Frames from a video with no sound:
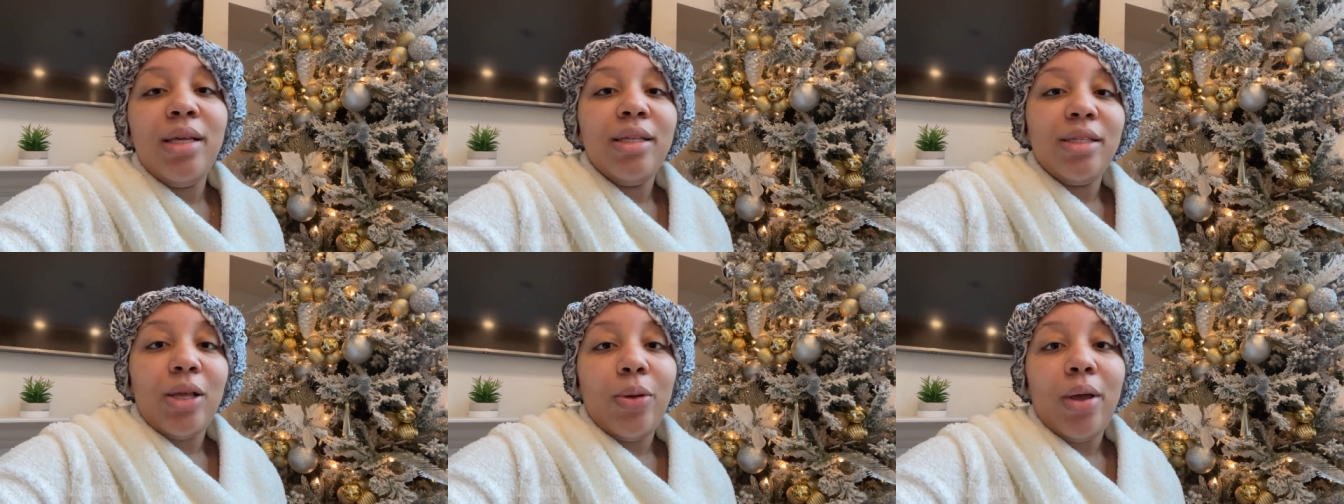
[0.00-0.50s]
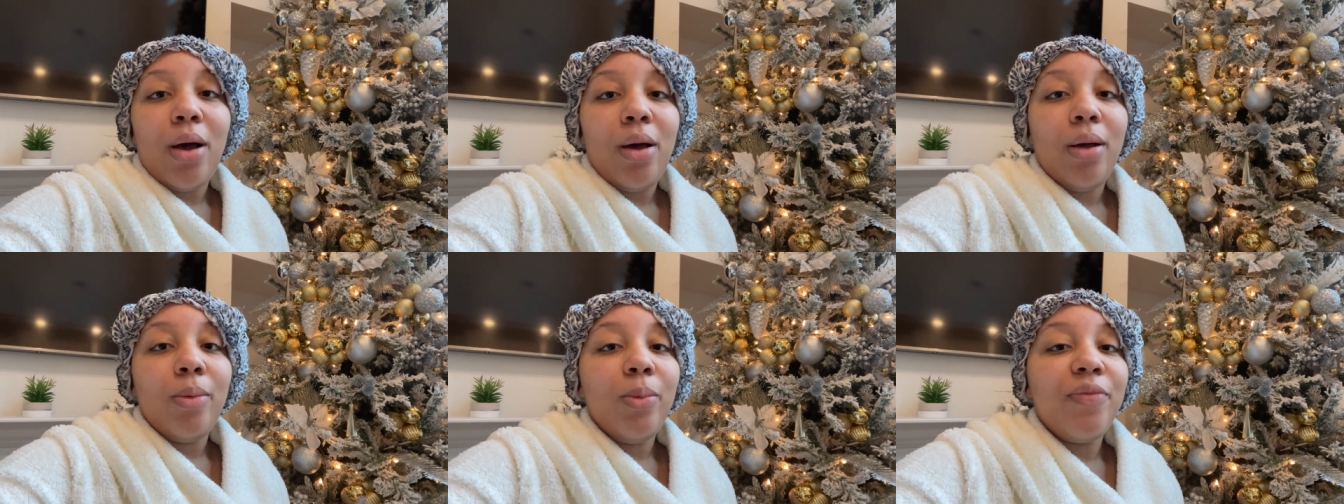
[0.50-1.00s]
So
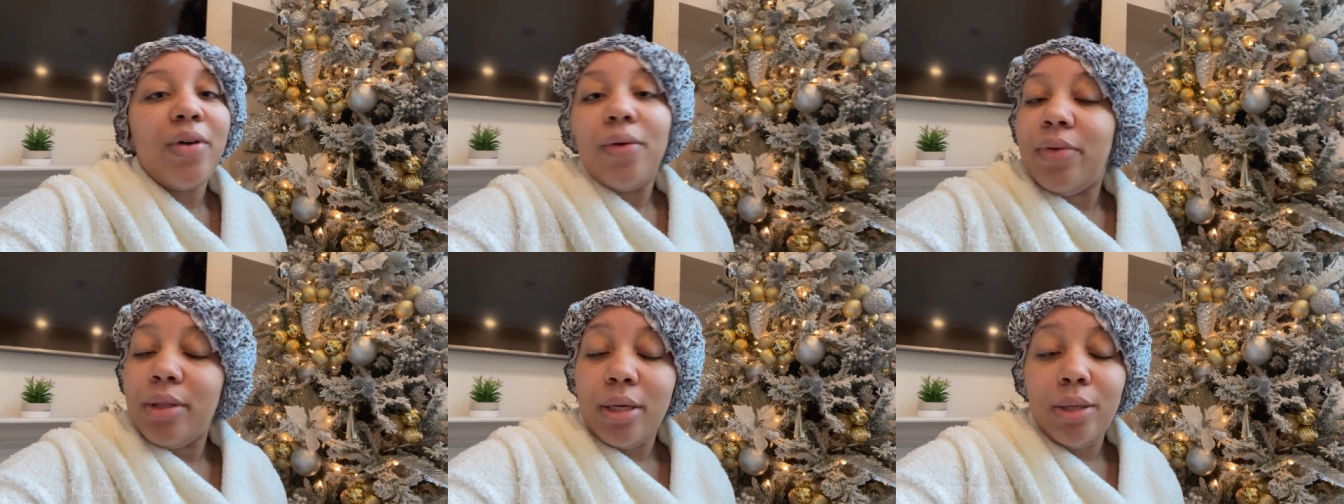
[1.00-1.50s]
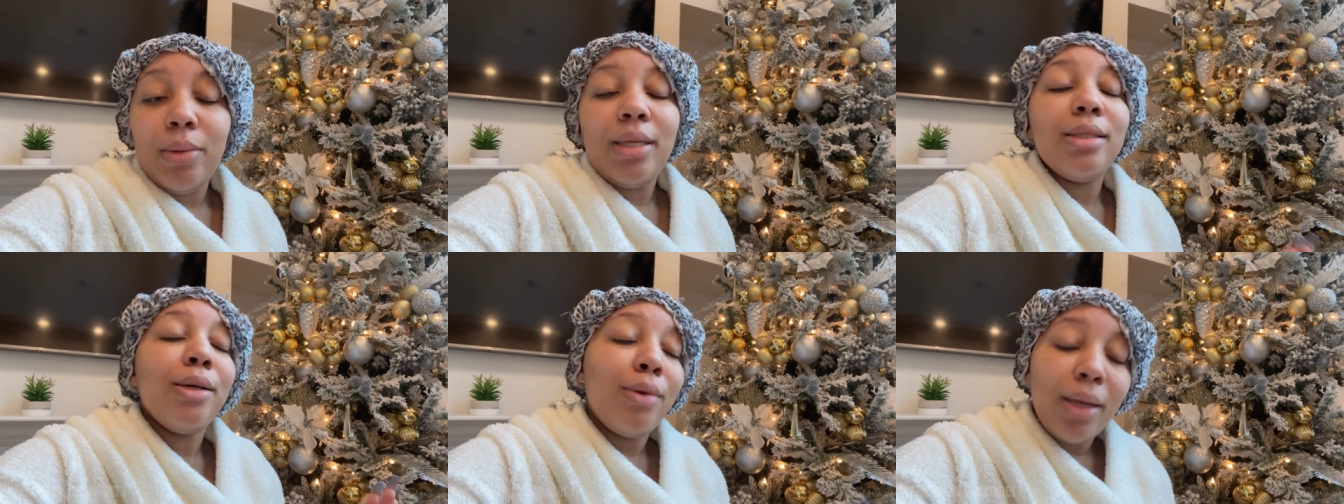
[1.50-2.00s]
y'all, without further ado,
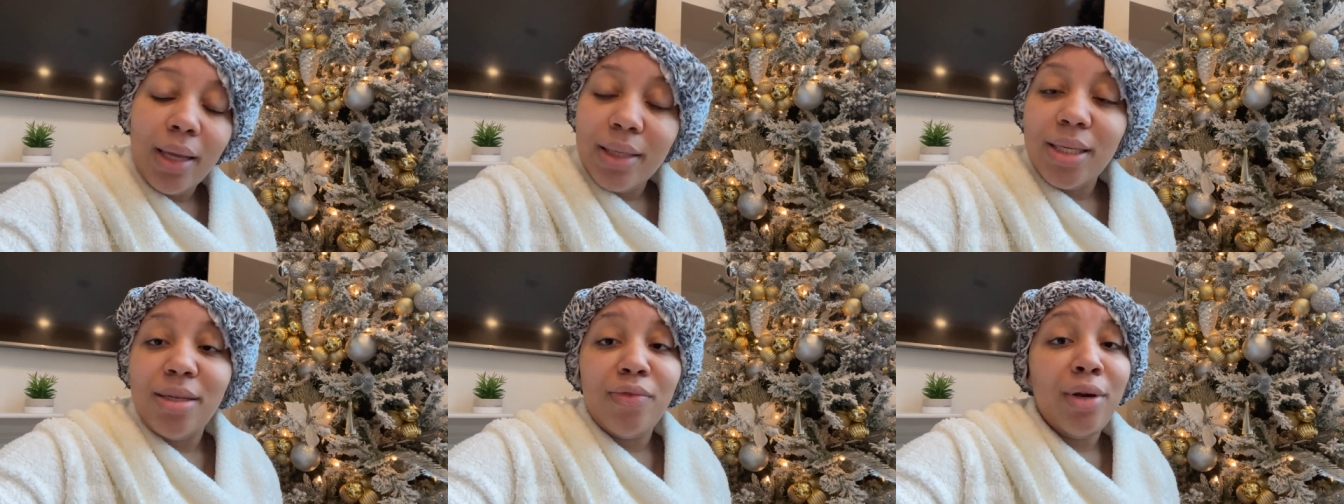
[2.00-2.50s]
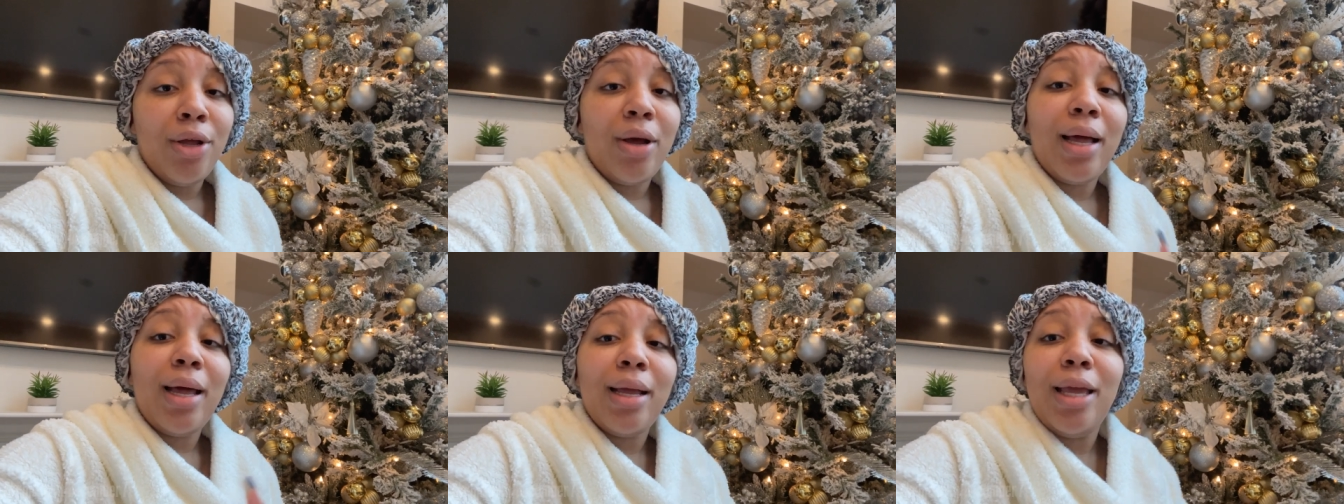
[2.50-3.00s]
let's go and get into this video. I
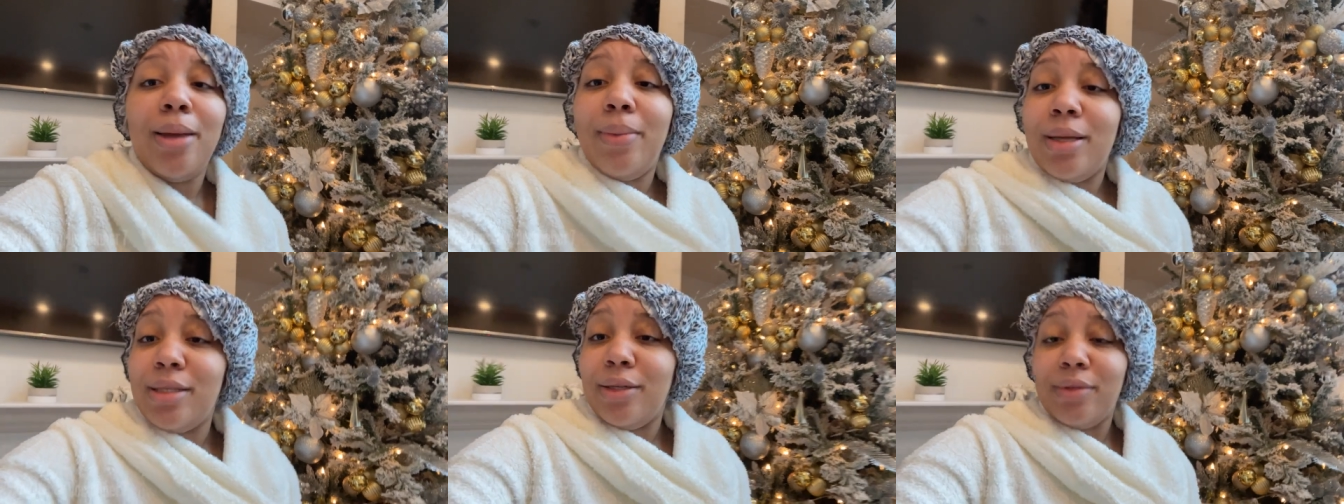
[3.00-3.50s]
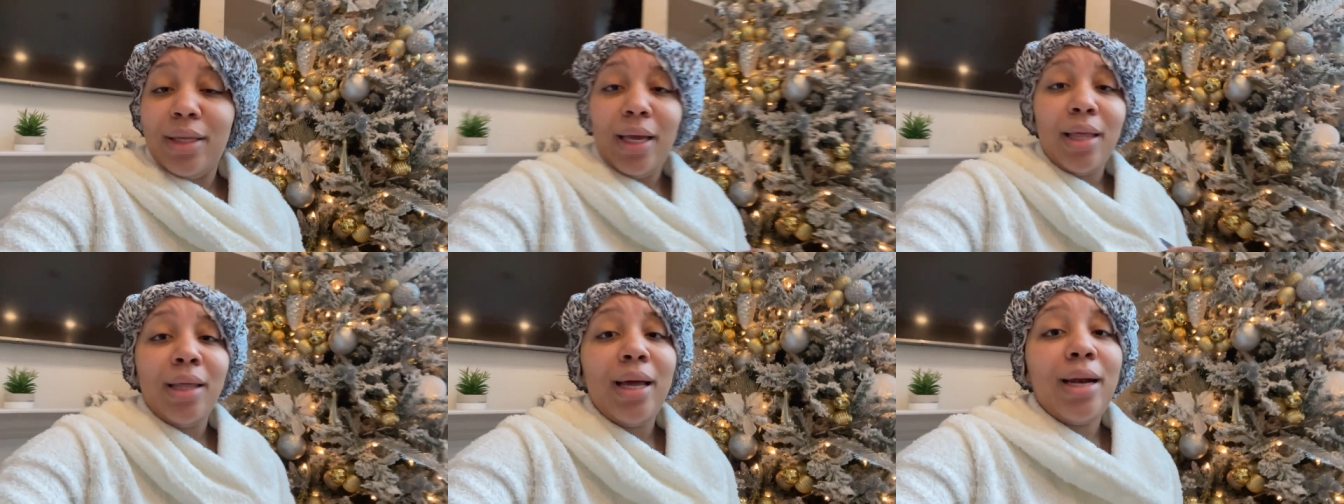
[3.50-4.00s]
gotta get myself
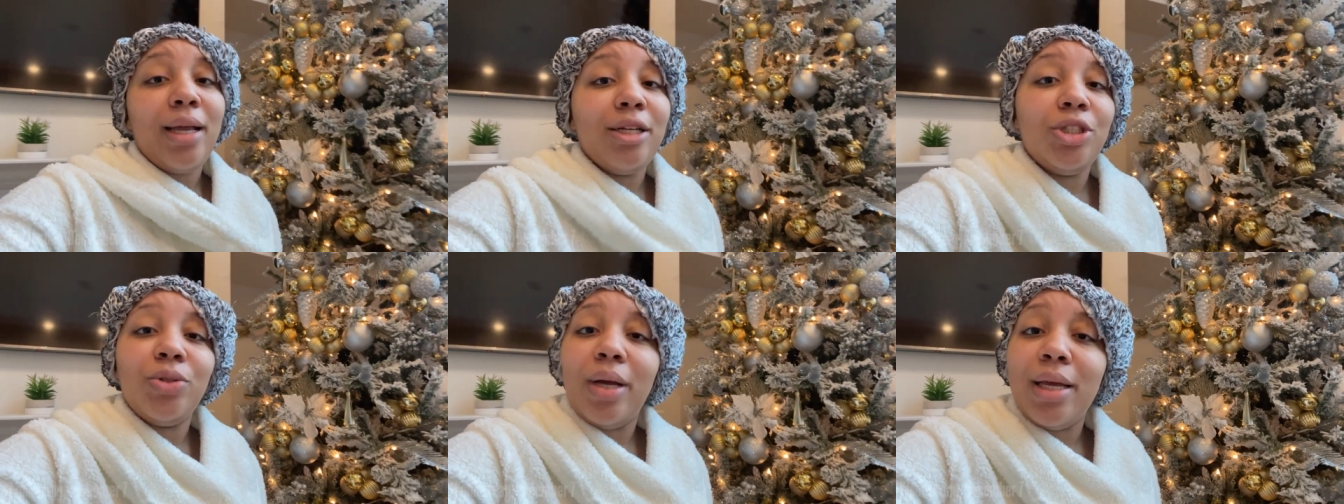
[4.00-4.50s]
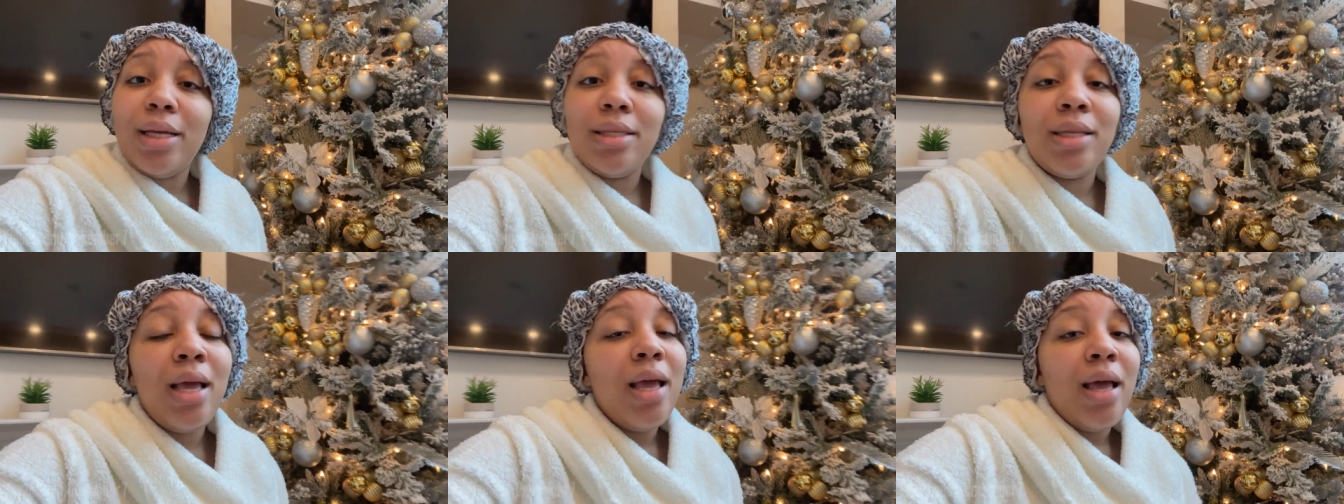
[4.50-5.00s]
together, gotta get
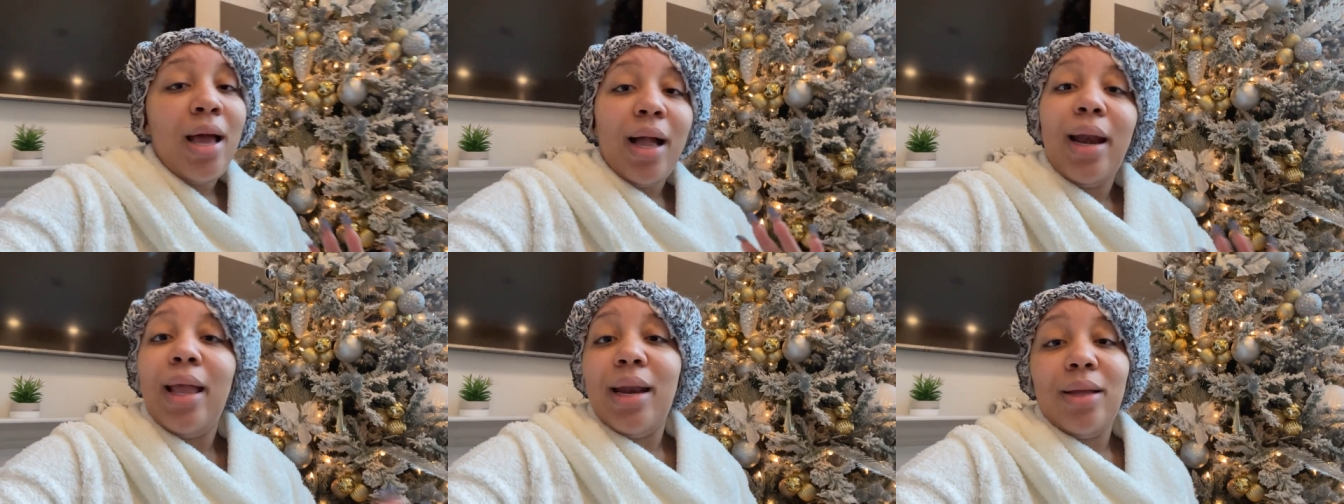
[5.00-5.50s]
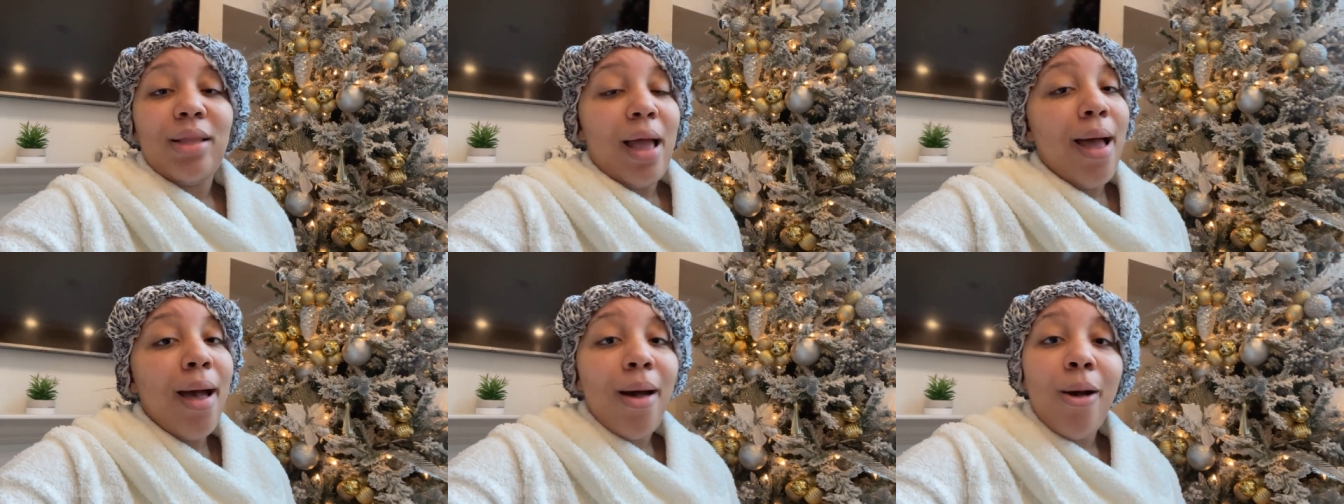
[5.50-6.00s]
dressed, I gotta head out the
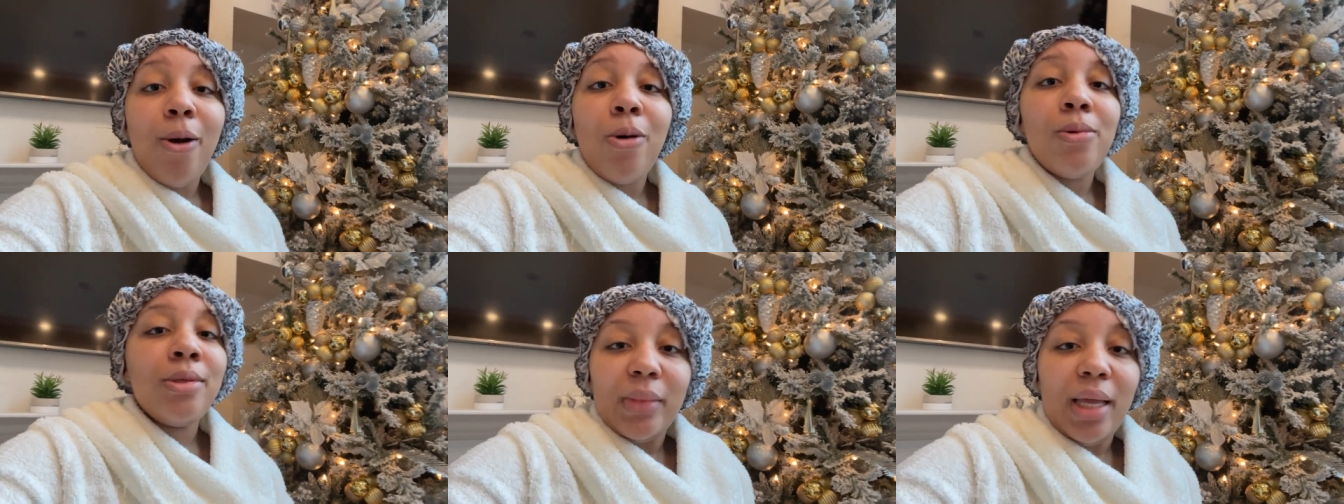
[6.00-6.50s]
house.